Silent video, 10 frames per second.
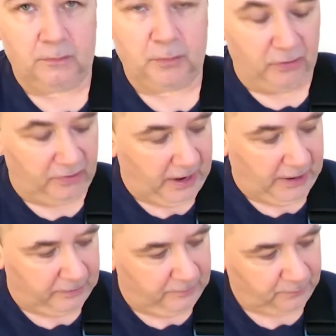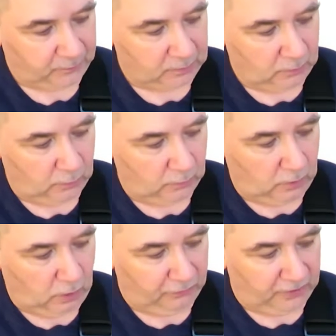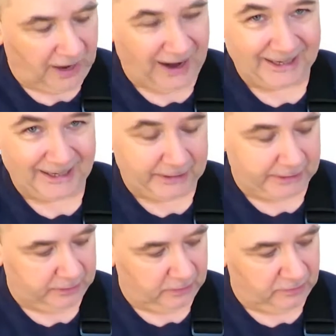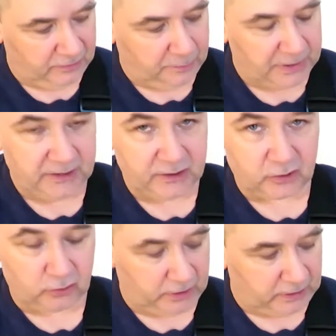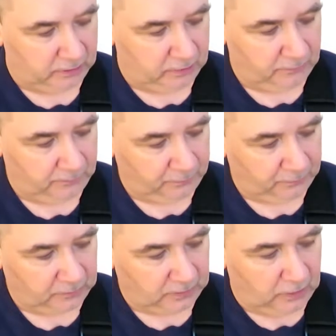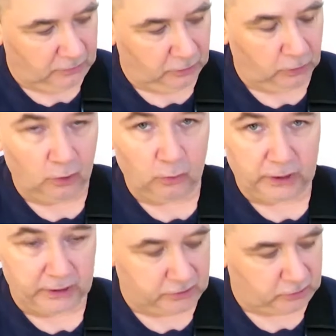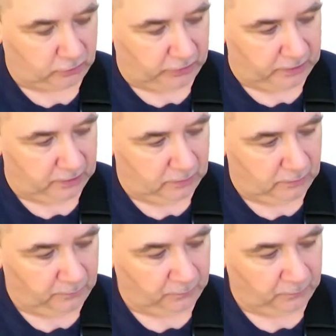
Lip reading: but then on the high E and the B string and the low E string,